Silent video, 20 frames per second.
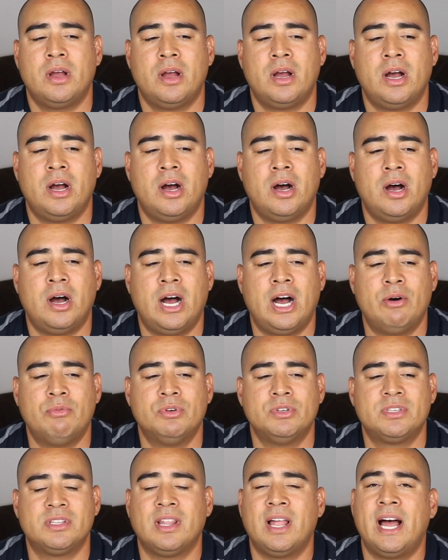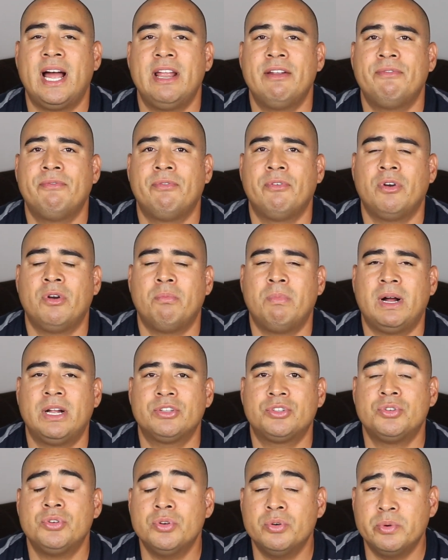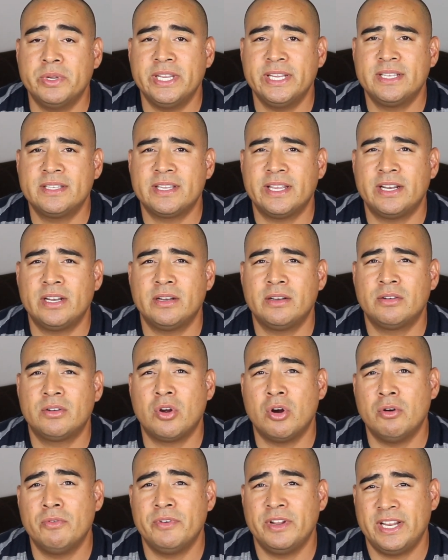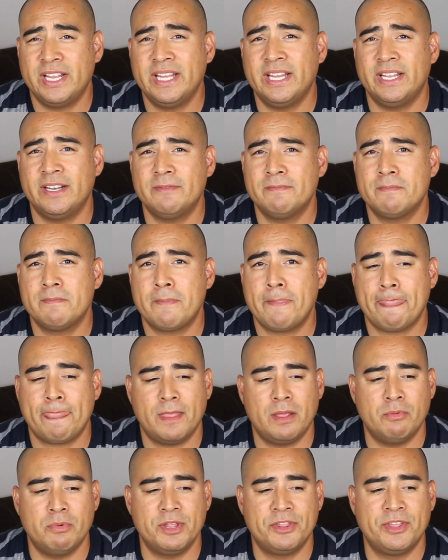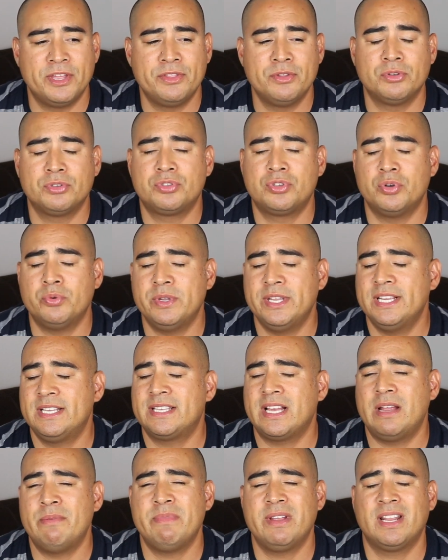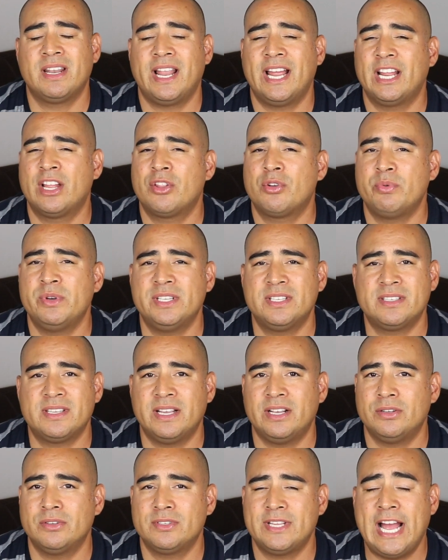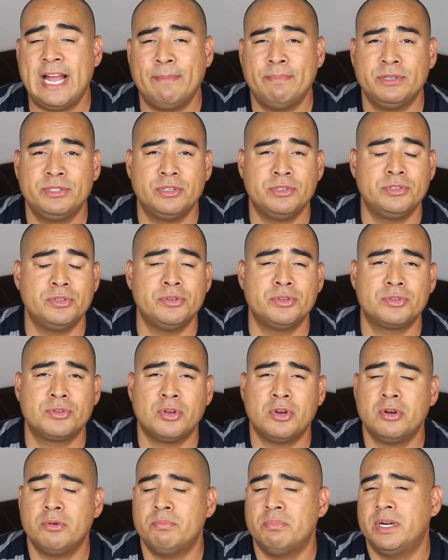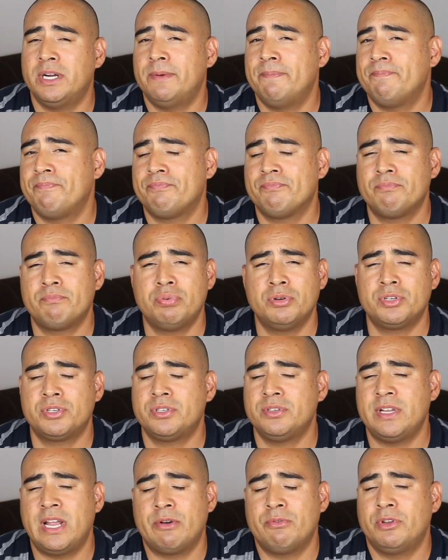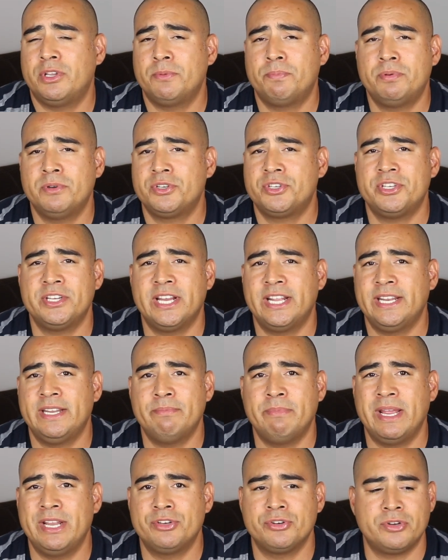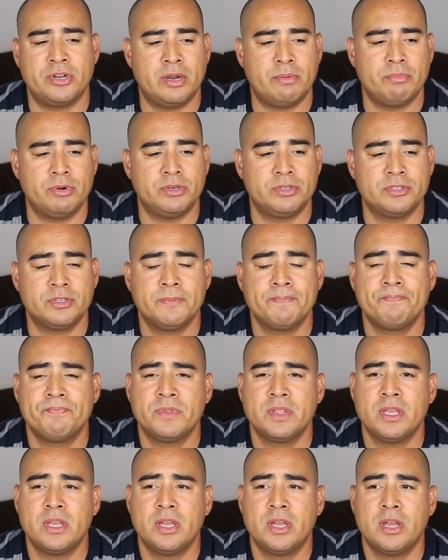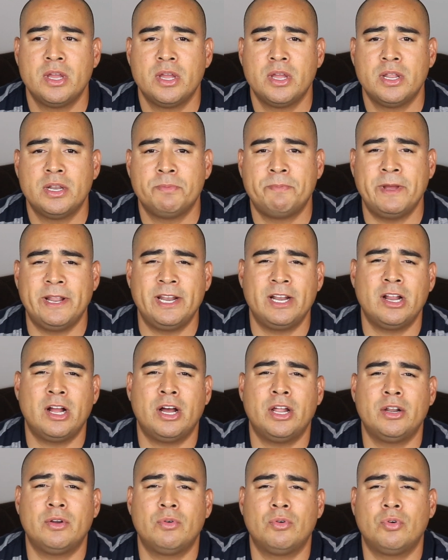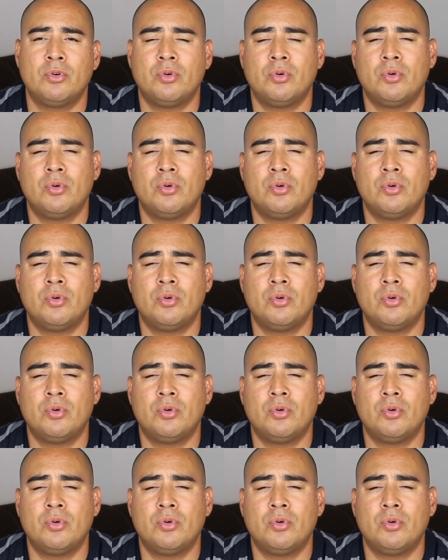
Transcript: I was live for about 2 weeks and COVID hit. Within those 2 weeks, I made like 3 sales. Happy to do so, but not really pushing any major numbers. Depending on